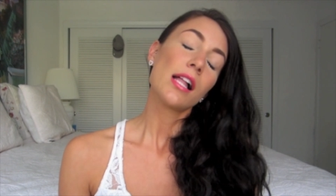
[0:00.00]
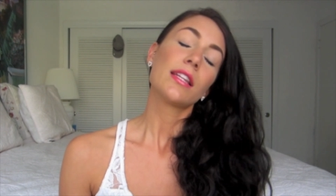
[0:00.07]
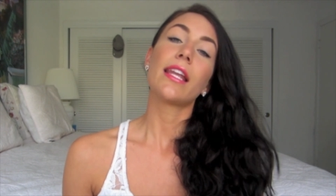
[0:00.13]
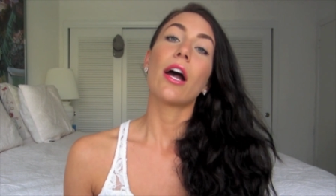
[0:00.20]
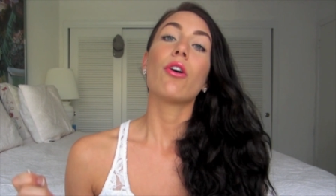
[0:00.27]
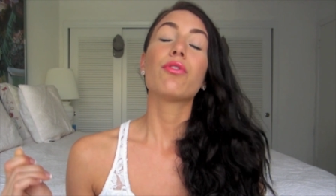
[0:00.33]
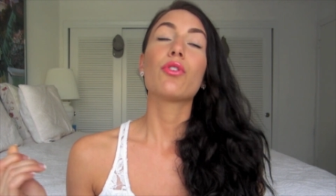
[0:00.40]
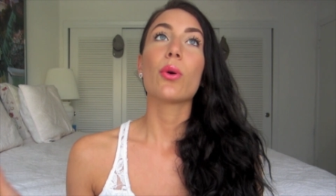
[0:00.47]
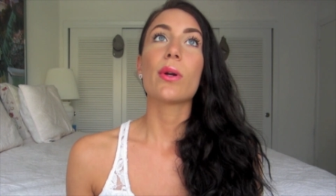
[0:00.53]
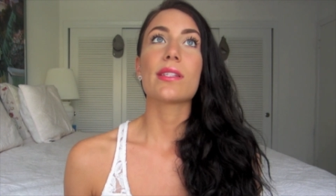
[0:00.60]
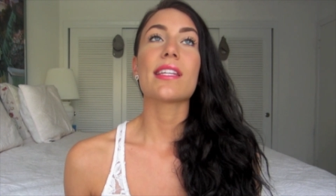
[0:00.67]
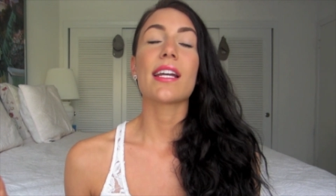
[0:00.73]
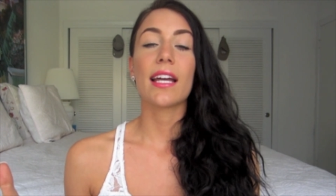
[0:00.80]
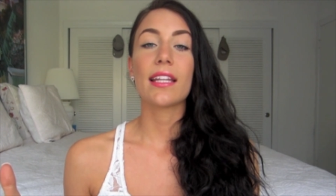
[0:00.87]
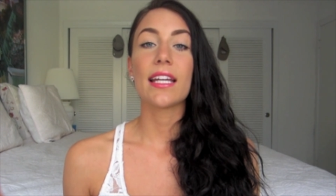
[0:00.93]
Now, of
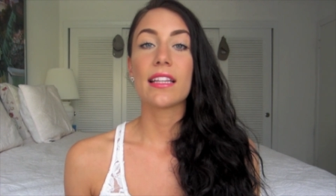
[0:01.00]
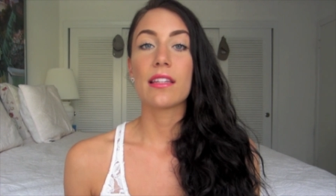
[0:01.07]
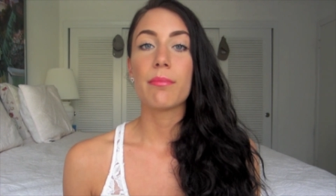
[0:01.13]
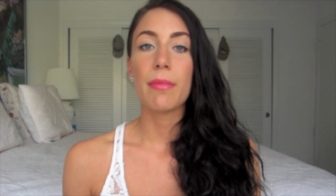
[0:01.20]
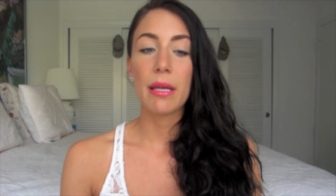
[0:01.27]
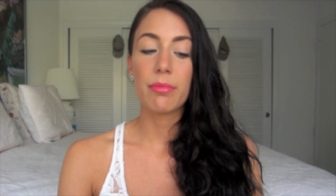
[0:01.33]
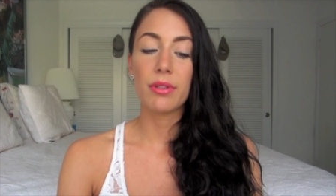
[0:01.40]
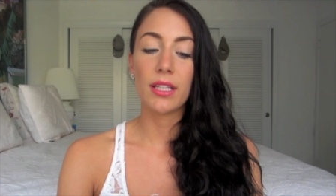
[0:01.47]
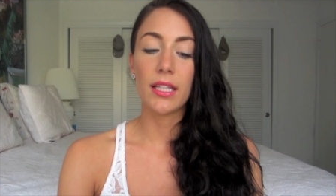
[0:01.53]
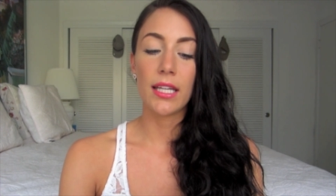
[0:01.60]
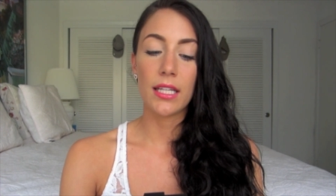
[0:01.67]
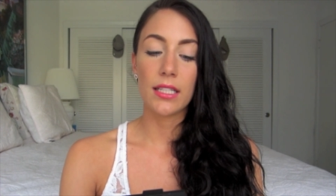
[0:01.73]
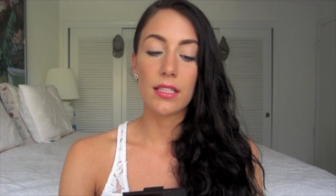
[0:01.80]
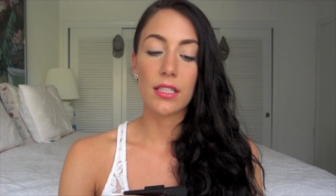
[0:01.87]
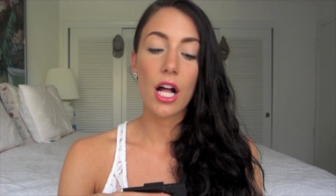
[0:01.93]
course, like, I like the
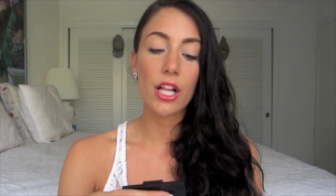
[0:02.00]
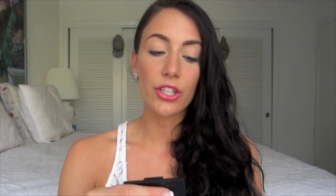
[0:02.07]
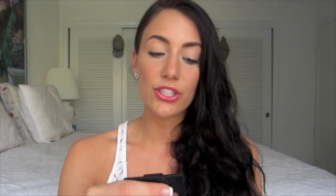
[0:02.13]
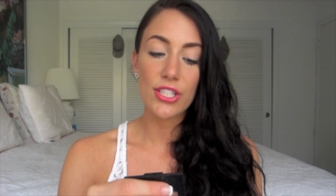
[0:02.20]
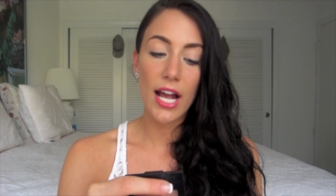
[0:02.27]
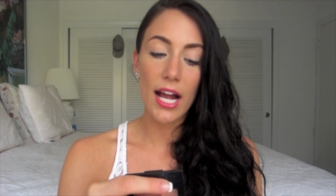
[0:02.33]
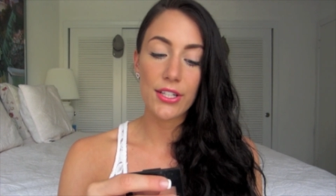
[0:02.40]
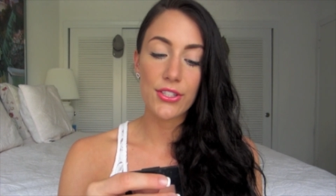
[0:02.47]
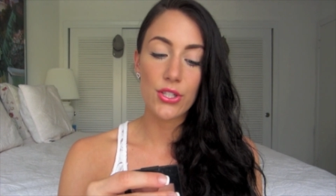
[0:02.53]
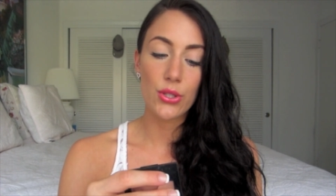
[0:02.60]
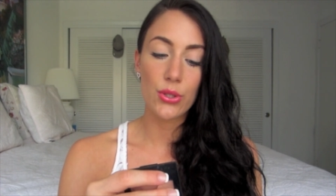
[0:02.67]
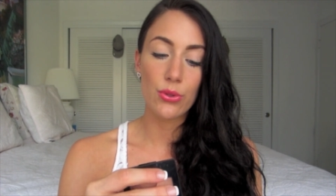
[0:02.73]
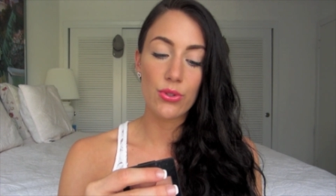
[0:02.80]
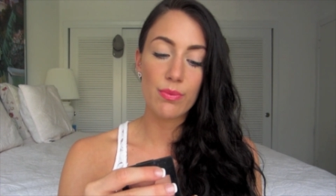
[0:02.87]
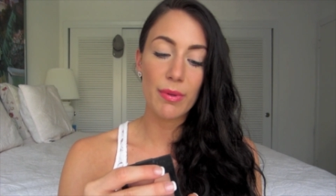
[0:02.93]
Maybelline Color
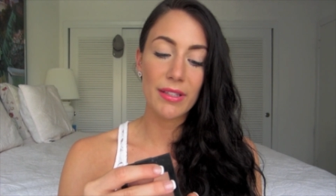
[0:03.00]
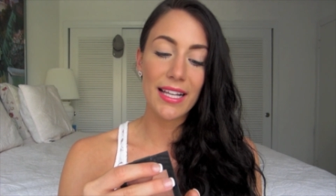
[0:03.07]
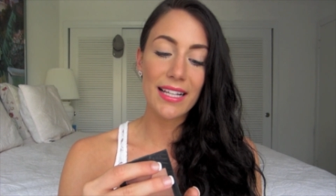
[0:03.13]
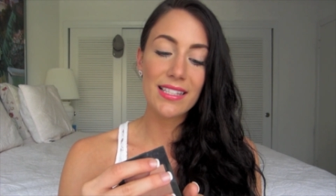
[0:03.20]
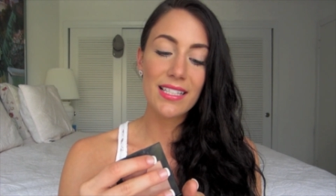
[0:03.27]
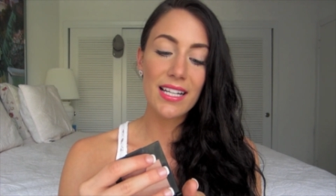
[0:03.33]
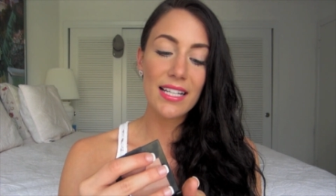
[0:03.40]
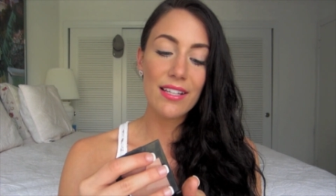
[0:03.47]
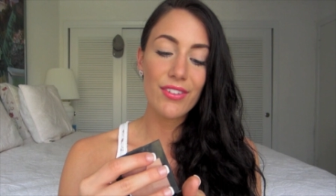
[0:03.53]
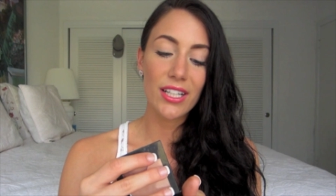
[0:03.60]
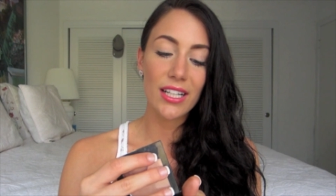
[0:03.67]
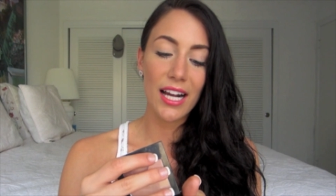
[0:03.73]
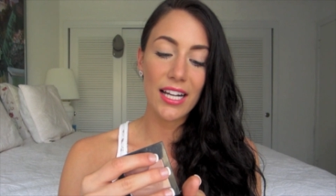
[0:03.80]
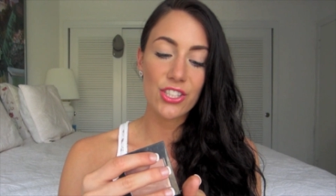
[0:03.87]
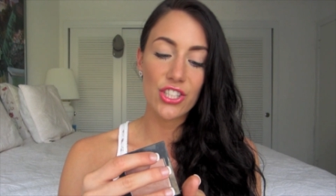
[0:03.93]
Tattoos, but that's not even
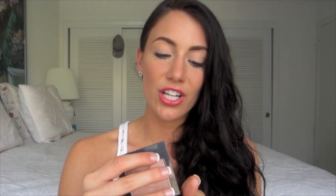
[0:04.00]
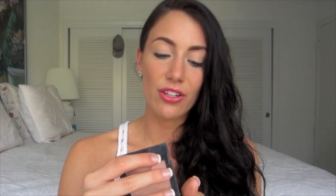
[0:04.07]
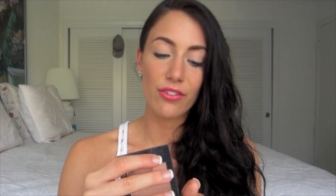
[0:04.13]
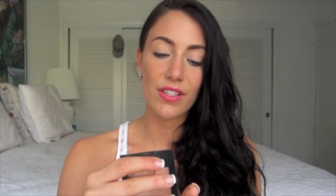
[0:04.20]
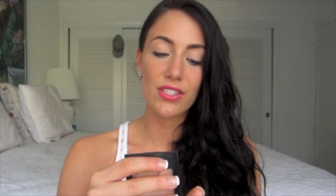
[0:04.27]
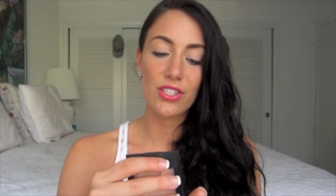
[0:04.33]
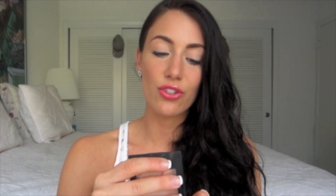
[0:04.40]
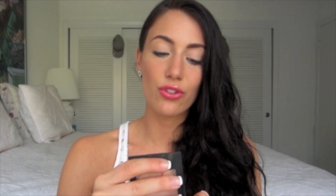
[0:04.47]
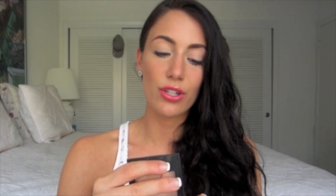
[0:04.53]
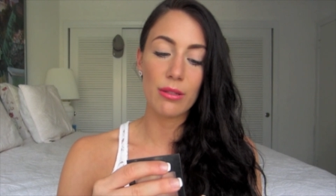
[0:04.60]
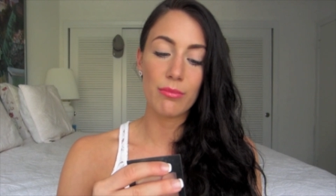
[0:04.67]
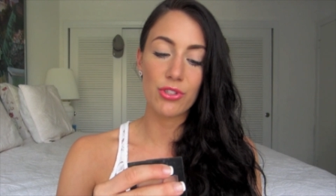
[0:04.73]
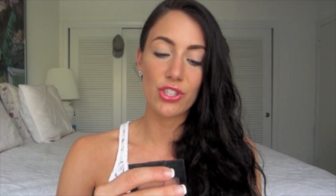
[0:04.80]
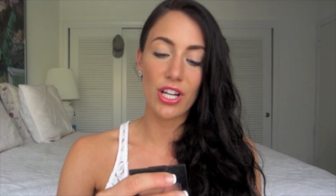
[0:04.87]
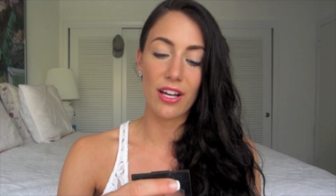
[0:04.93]
an eyeshadow. That's a
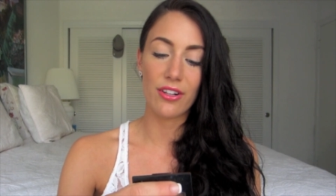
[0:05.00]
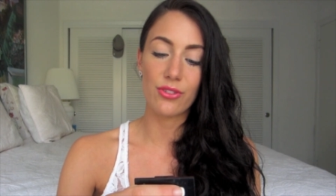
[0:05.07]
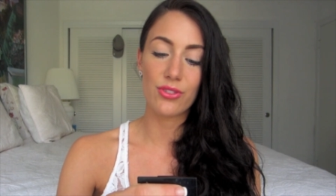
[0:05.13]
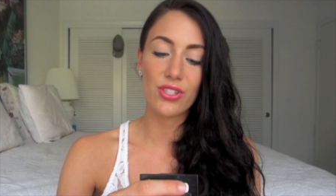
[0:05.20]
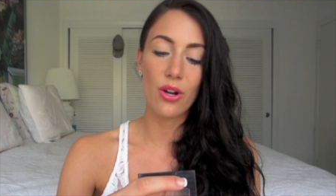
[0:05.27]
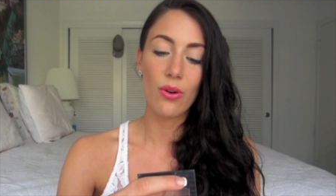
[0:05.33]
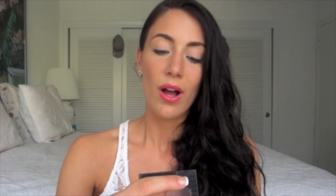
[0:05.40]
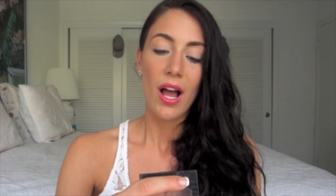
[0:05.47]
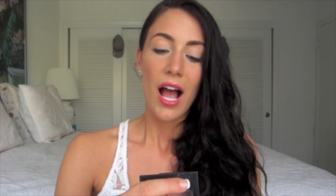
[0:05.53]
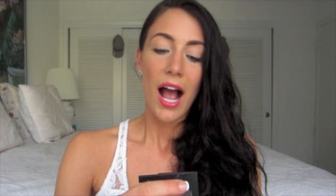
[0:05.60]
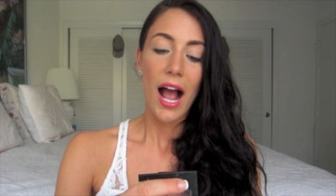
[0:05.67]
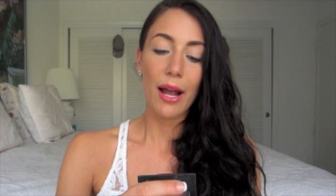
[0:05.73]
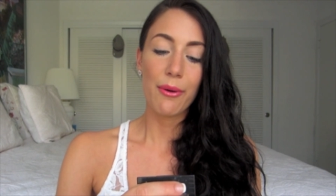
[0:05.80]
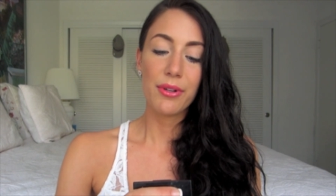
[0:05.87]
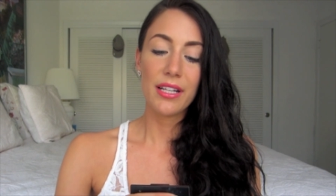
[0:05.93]
cream shadow, so
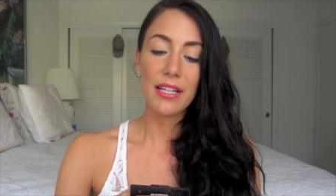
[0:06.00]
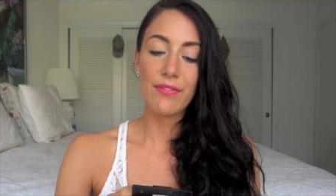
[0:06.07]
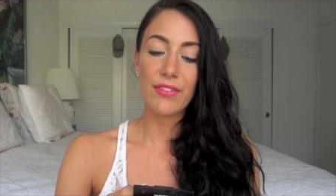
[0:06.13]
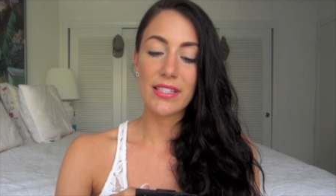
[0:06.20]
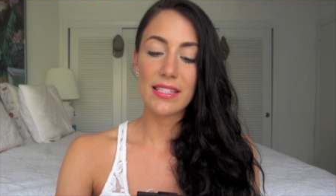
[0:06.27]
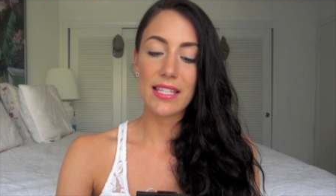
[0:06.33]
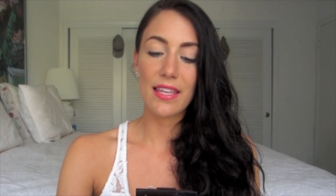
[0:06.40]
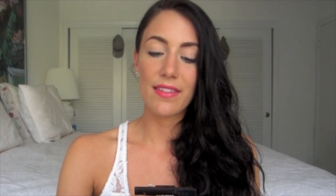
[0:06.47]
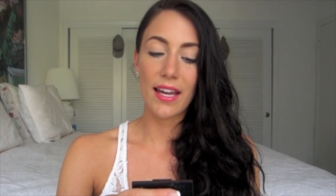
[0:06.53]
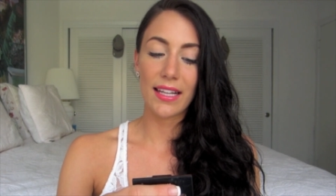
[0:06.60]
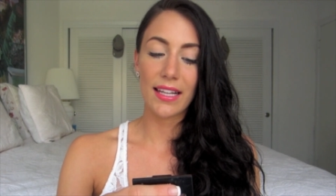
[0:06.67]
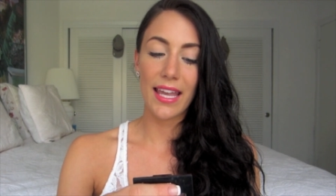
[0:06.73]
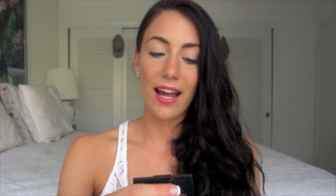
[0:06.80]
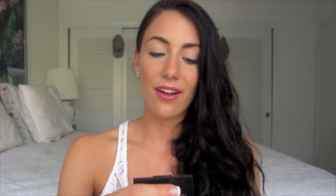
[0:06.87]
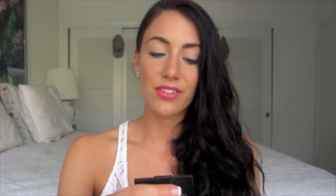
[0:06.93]
I wouldn't even say
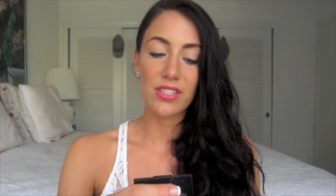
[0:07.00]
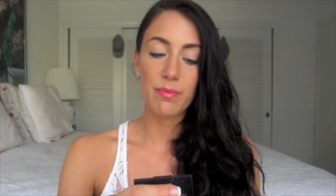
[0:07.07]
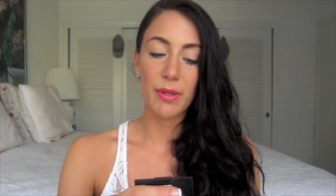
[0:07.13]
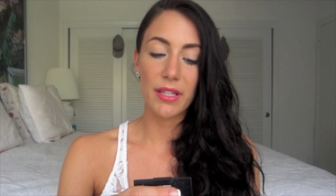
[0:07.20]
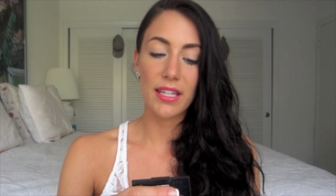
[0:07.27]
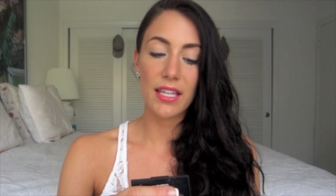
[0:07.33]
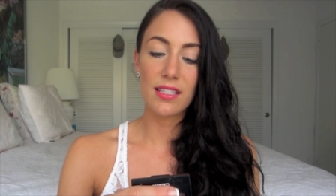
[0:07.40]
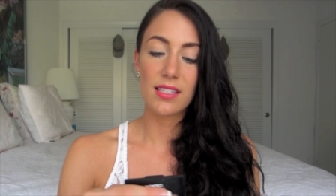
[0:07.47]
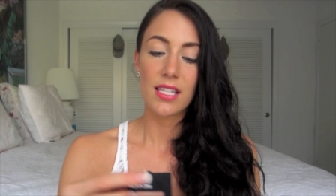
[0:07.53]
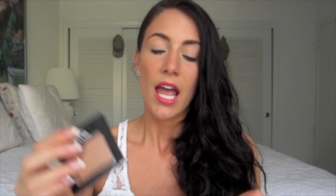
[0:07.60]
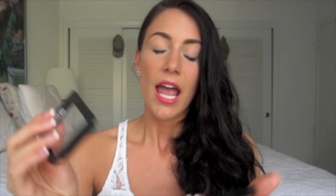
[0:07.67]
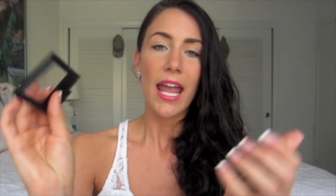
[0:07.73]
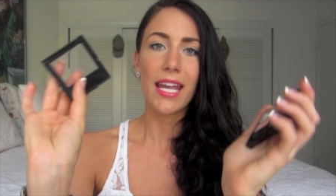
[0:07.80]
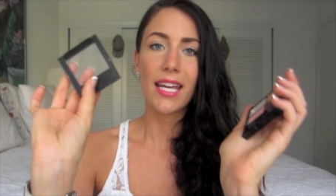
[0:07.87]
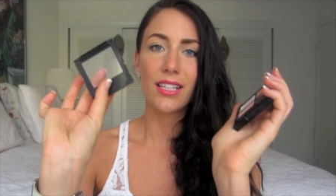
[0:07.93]
that counts. But this,
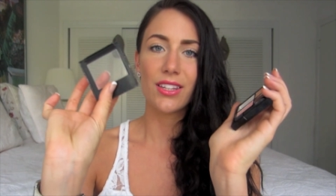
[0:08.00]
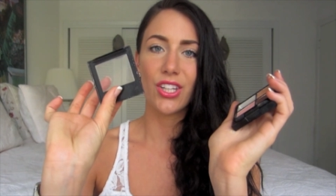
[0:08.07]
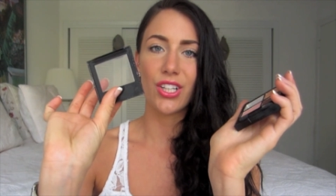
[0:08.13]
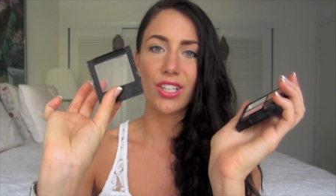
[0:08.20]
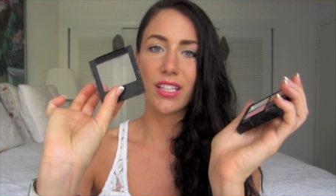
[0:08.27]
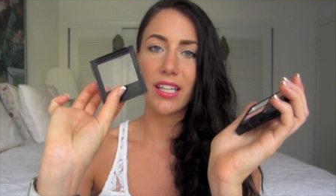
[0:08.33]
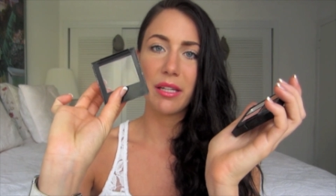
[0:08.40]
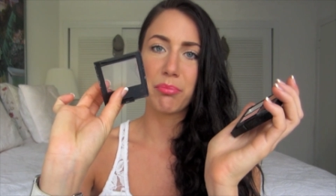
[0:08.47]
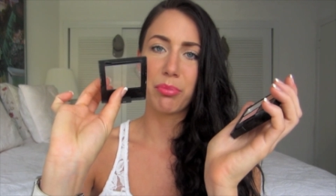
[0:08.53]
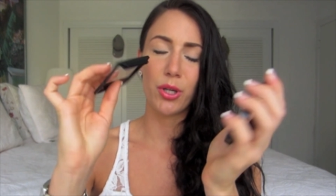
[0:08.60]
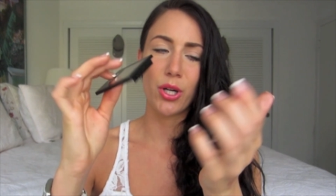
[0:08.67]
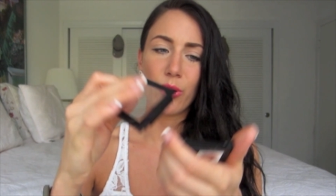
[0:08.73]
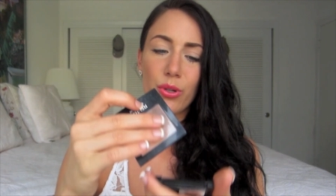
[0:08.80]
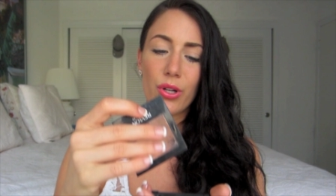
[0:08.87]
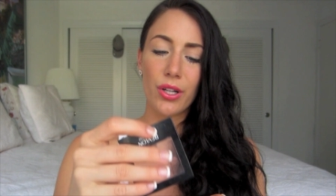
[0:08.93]
and look, it
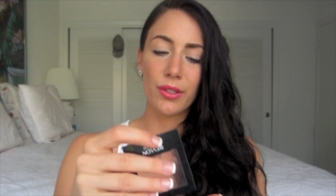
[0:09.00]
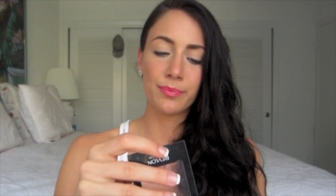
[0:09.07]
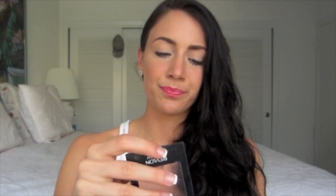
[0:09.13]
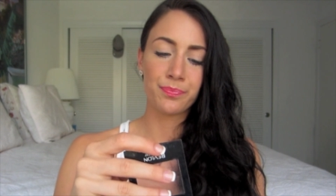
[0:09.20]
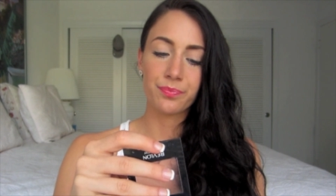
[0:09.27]
broke.